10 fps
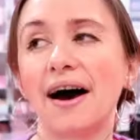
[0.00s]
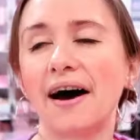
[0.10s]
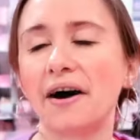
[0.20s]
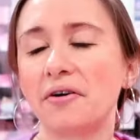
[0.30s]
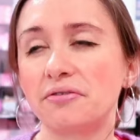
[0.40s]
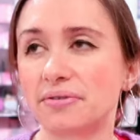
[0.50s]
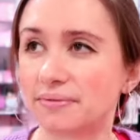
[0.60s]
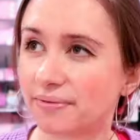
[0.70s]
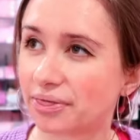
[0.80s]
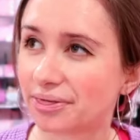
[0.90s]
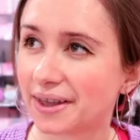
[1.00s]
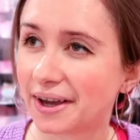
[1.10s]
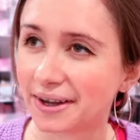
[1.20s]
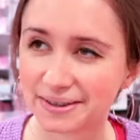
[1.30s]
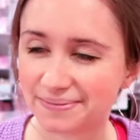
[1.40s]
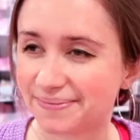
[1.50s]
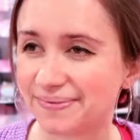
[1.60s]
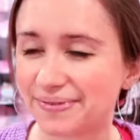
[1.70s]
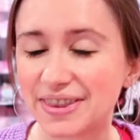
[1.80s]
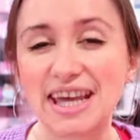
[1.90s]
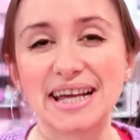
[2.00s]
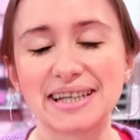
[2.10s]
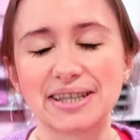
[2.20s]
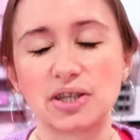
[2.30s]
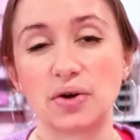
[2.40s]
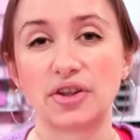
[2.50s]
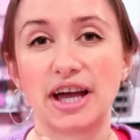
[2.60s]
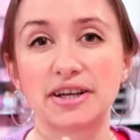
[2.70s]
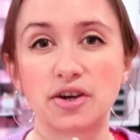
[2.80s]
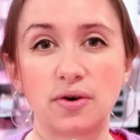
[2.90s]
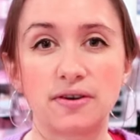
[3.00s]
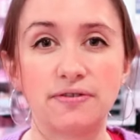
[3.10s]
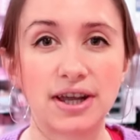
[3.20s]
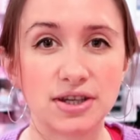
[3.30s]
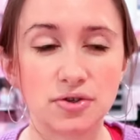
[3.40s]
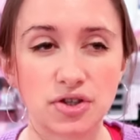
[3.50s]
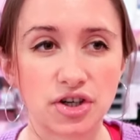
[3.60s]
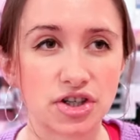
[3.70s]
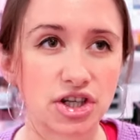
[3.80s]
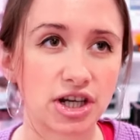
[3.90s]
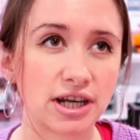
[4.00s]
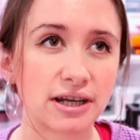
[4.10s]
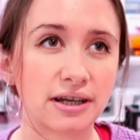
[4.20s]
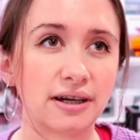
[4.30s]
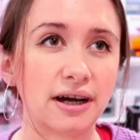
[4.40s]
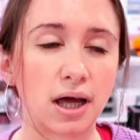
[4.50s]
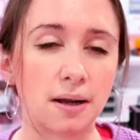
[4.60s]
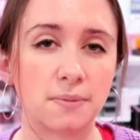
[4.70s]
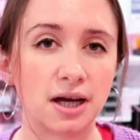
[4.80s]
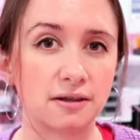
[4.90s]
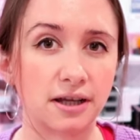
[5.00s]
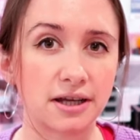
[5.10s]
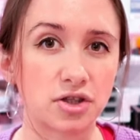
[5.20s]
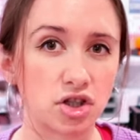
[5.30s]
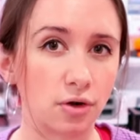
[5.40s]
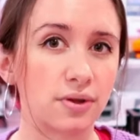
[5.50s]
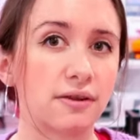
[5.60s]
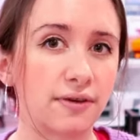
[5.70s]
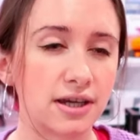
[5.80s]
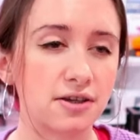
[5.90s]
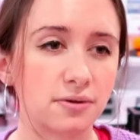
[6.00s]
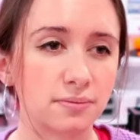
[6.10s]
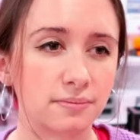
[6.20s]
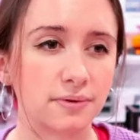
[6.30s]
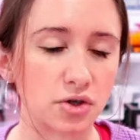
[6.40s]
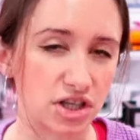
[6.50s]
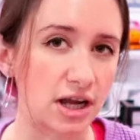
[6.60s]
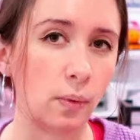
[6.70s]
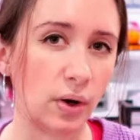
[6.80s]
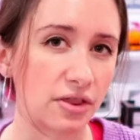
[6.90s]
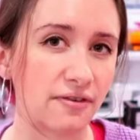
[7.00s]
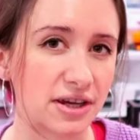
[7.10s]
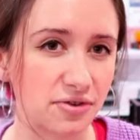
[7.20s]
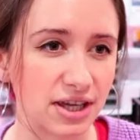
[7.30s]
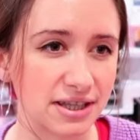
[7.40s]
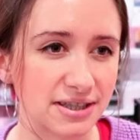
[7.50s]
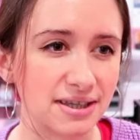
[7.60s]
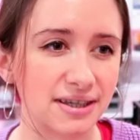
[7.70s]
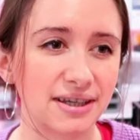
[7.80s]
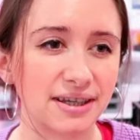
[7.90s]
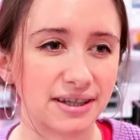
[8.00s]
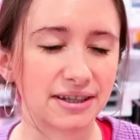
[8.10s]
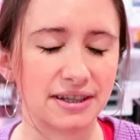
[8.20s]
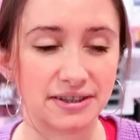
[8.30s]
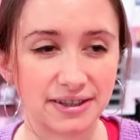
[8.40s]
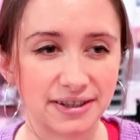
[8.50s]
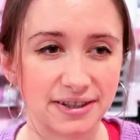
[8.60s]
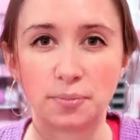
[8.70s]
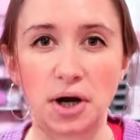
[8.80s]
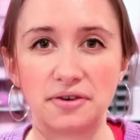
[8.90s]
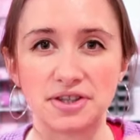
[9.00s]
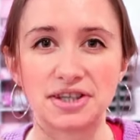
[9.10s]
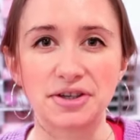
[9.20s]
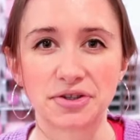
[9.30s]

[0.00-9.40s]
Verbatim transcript: of uh, things. So like going venue searching, but I'm not like showing the venue or saying where the venue is because privacy